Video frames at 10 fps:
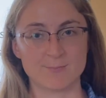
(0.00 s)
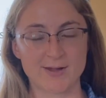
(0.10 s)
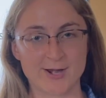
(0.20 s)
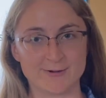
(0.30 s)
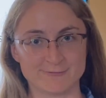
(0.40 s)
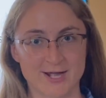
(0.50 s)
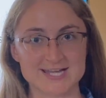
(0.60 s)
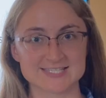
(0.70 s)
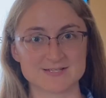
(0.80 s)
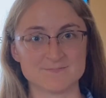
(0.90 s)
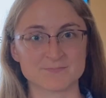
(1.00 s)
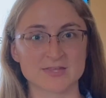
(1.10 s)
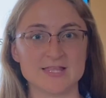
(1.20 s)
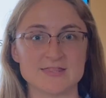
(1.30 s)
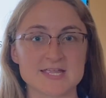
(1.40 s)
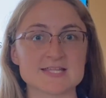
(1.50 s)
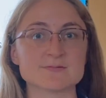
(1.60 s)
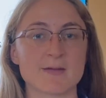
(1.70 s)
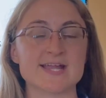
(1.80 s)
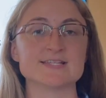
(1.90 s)
paraphrase.
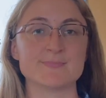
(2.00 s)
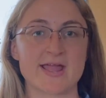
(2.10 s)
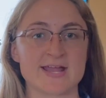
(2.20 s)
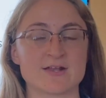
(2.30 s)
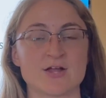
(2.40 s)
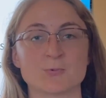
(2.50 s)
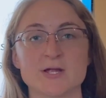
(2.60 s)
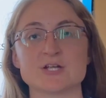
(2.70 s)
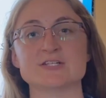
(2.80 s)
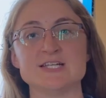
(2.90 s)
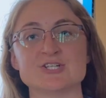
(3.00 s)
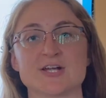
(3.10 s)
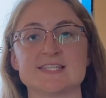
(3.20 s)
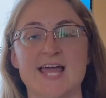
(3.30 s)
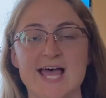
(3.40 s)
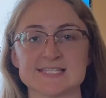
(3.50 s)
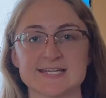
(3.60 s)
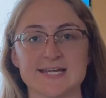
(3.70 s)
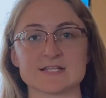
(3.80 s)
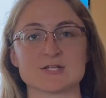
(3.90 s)
These might depend on what your teacher is
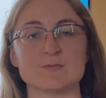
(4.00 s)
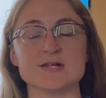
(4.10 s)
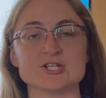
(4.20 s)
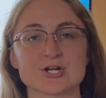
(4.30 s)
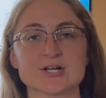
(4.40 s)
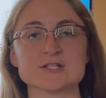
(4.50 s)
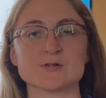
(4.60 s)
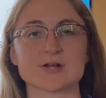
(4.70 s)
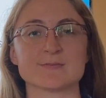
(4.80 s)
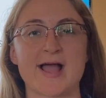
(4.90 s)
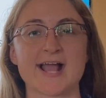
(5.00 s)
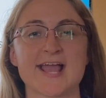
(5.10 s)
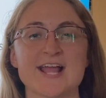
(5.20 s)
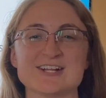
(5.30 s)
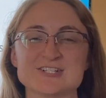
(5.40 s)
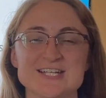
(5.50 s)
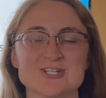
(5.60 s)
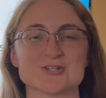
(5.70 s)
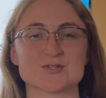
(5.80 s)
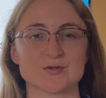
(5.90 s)
asking, so be sure to look back at your
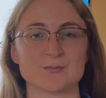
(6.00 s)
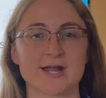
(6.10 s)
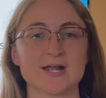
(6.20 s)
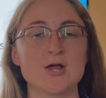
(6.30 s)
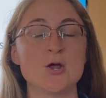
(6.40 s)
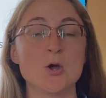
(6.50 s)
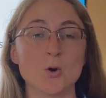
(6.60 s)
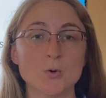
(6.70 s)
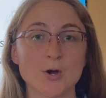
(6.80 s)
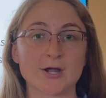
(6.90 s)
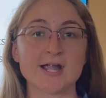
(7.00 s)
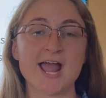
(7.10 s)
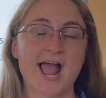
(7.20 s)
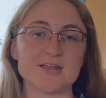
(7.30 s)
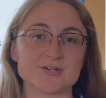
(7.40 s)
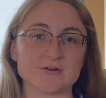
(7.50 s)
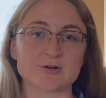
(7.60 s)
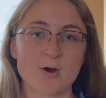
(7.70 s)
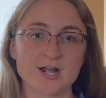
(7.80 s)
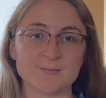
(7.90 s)
teacher's rubric or at the
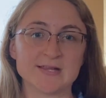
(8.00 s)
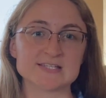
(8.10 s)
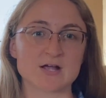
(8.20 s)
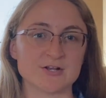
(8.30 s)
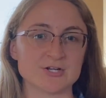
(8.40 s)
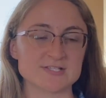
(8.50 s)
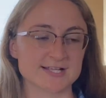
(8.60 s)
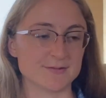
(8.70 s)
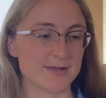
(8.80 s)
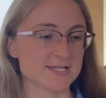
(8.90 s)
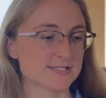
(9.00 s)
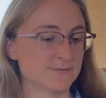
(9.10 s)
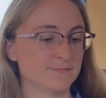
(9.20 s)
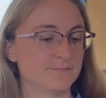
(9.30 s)
requirements on your syllabus.